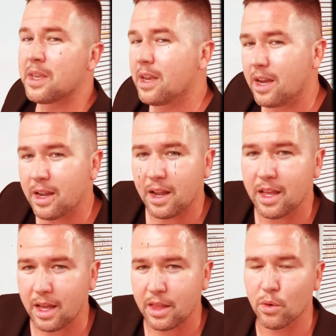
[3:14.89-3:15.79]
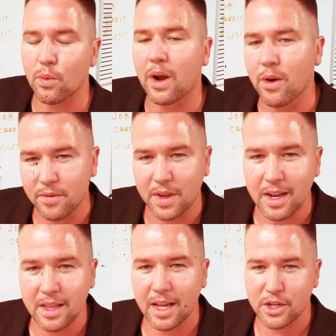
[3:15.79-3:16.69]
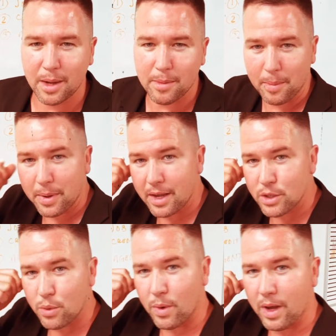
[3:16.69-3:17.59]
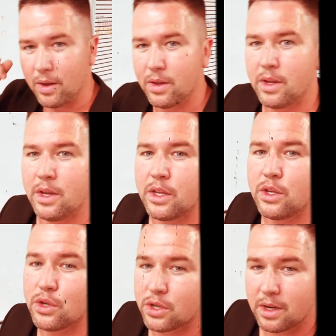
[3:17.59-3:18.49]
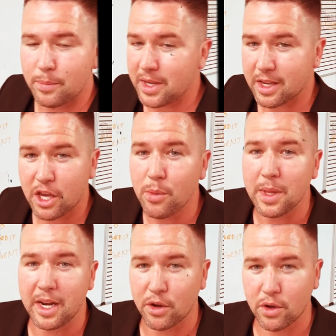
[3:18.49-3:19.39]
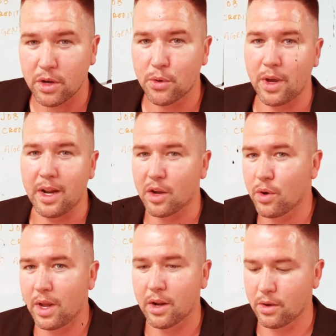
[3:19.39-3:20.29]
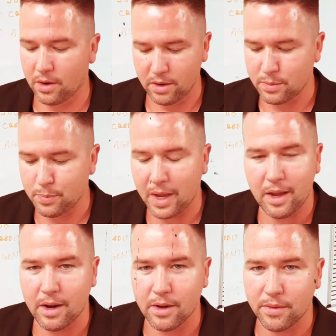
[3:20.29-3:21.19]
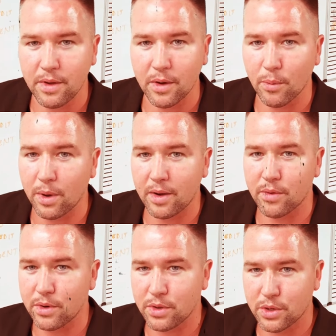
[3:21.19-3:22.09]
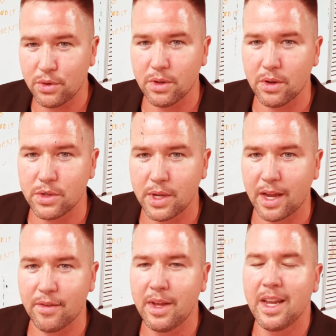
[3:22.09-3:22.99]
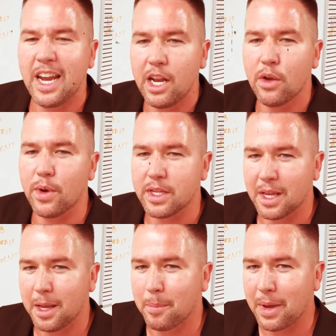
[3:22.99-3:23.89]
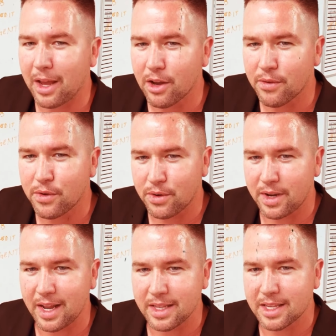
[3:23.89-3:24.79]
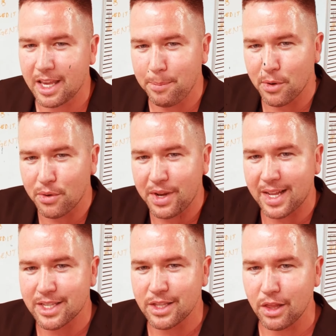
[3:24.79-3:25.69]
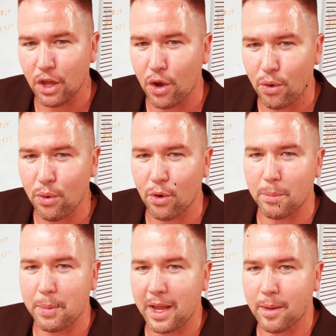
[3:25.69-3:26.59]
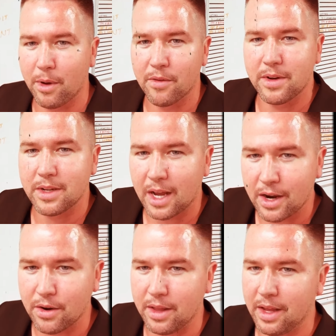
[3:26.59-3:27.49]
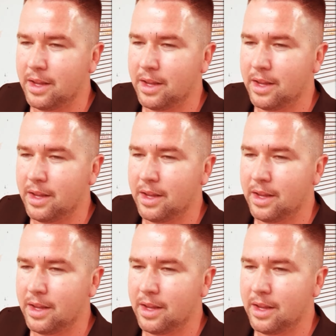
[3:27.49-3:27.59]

In the route of getting that job that pays you well, you should be accumulating good credit, credit cards, paying off, you know, whatever student loans you have. Anyways, pay off your debts, keep your debts low, or pay them off entirely.